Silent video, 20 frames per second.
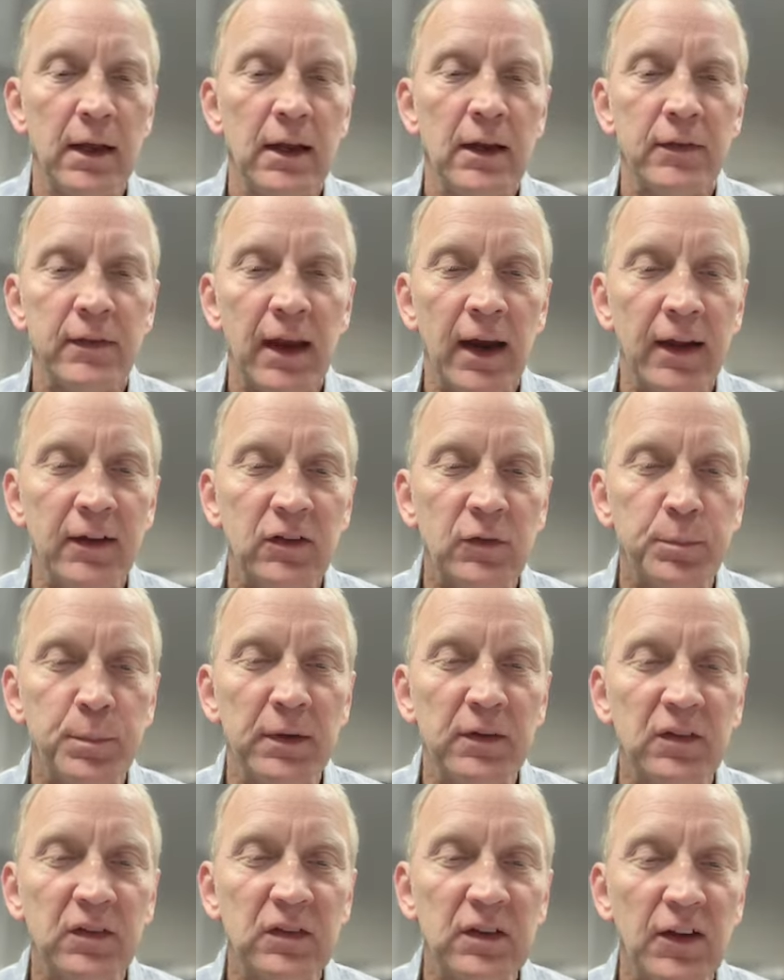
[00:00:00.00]
Then I
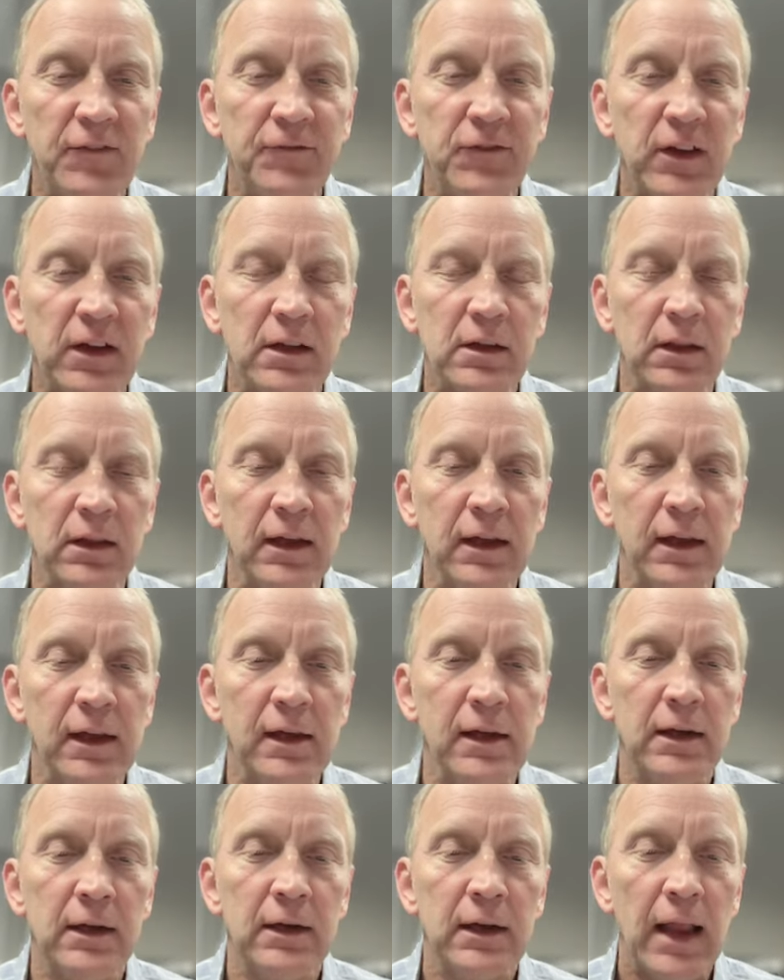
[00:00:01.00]
specifically
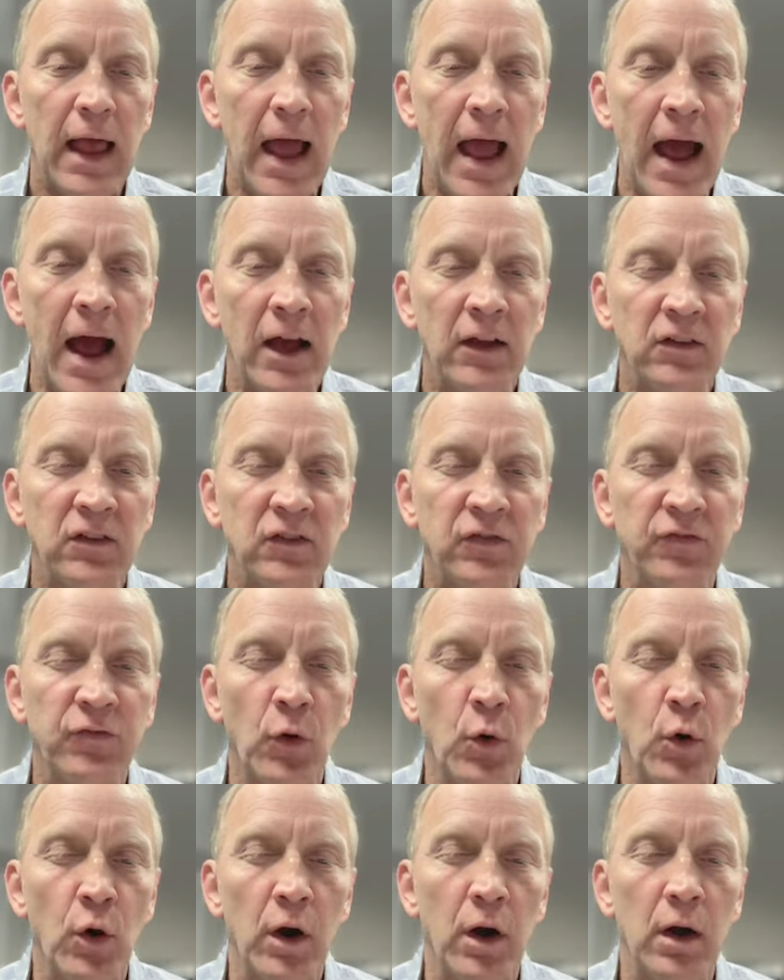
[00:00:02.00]
asked
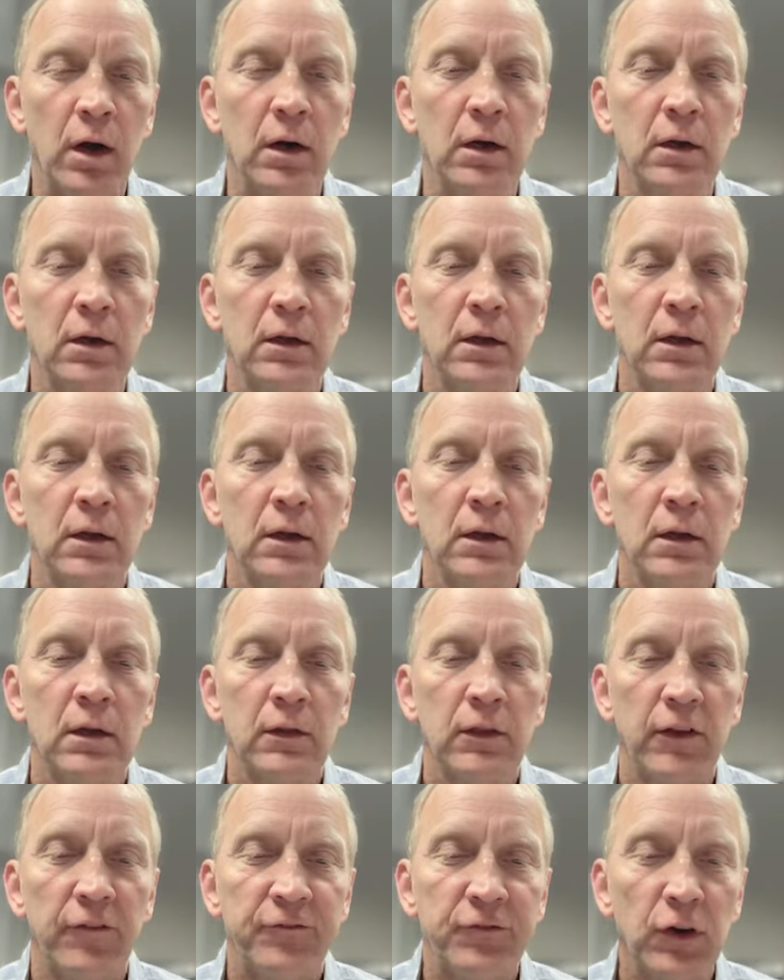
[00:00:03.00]
for
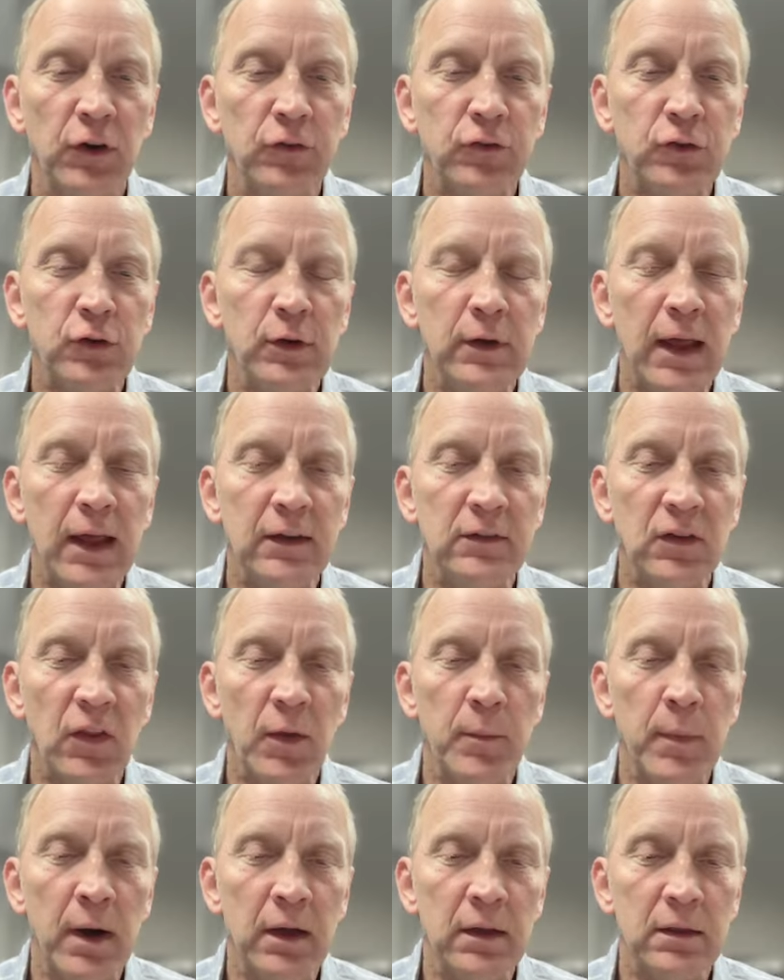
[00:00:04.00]
the first 2 days of the
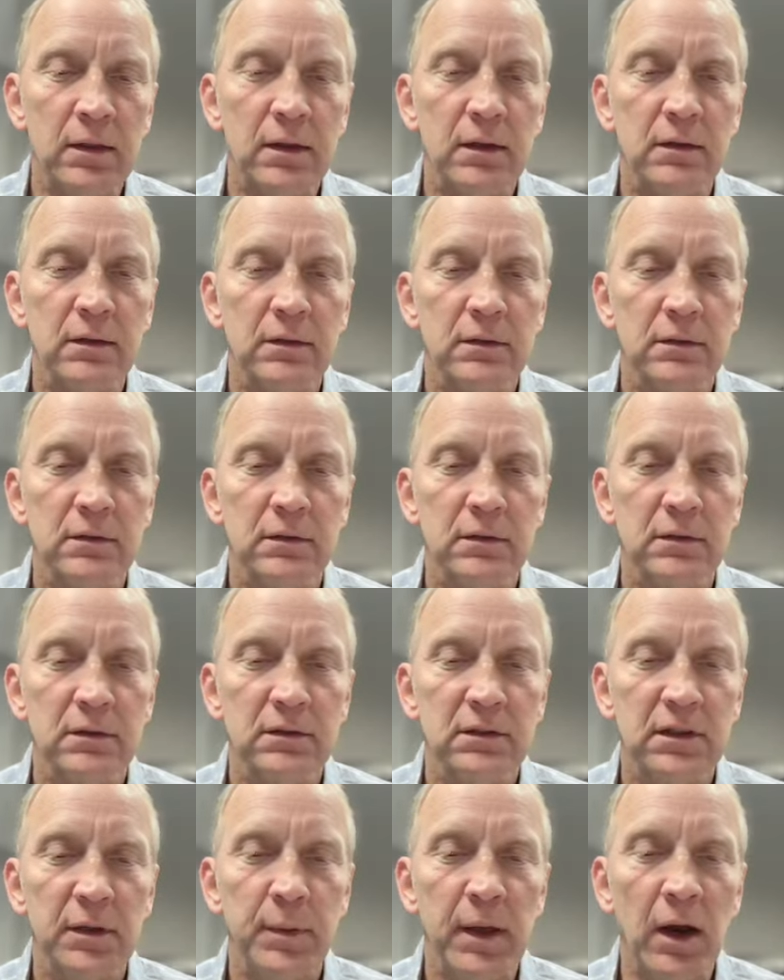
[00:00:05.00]
month
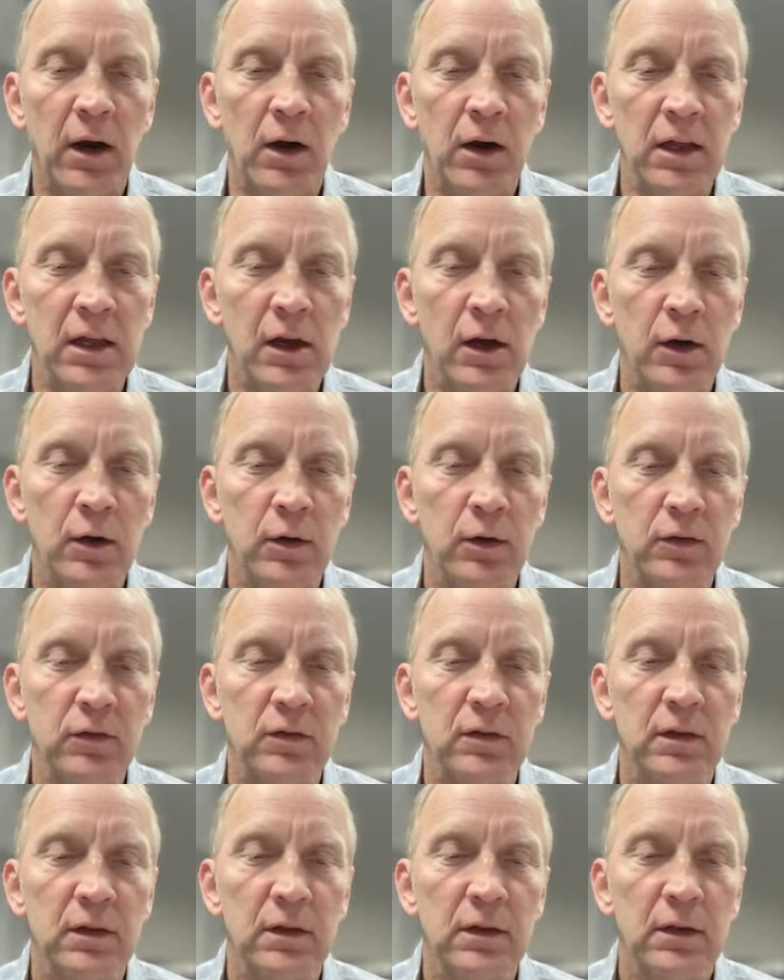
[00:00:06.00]
to be RDOs,
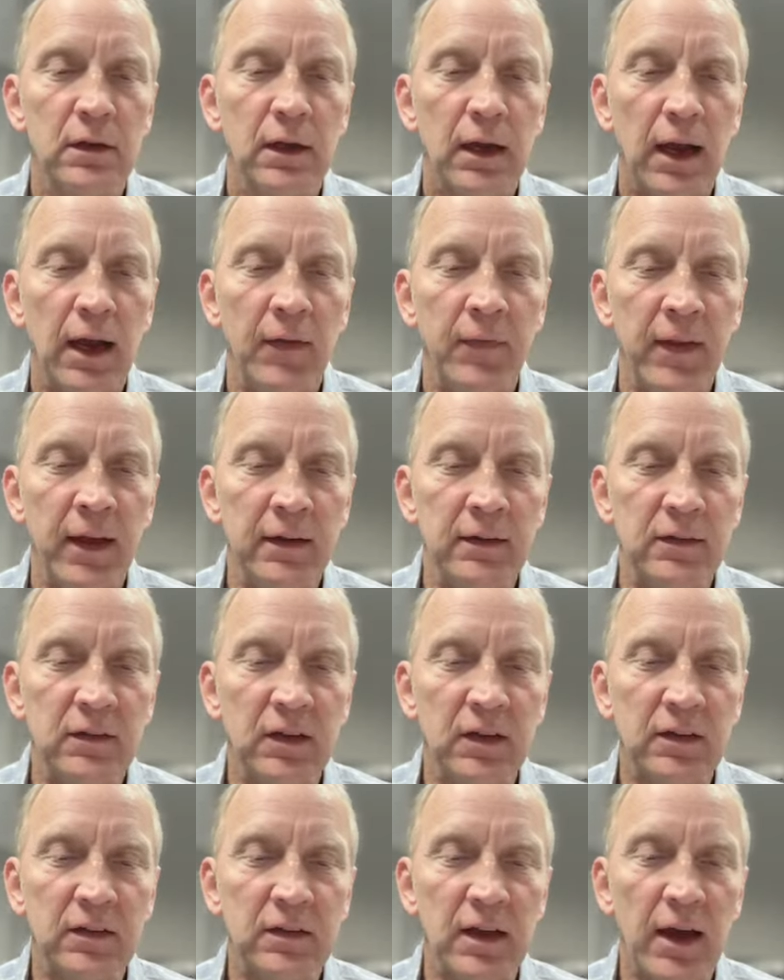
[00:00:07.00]
and then
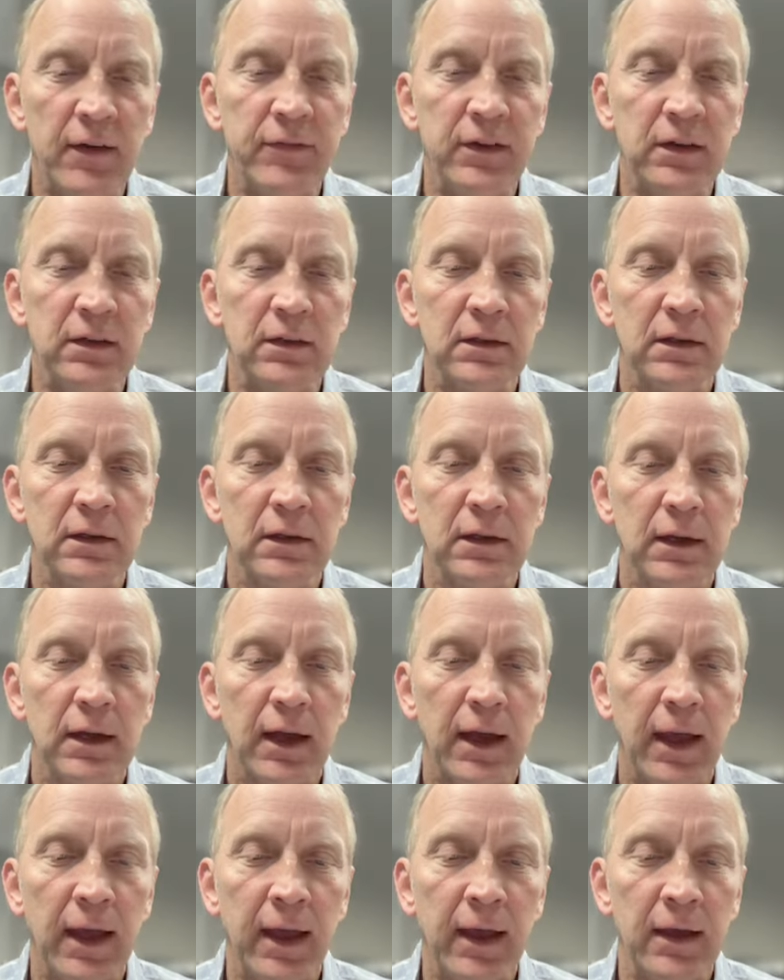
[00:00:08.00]
6, 7,
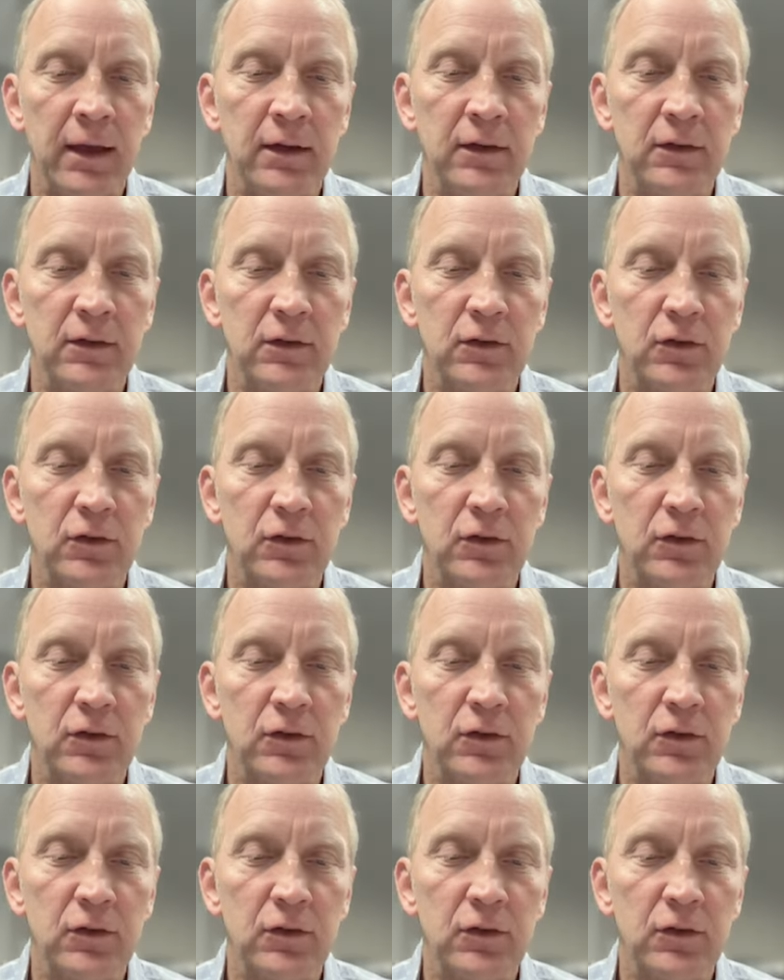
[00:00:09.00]
and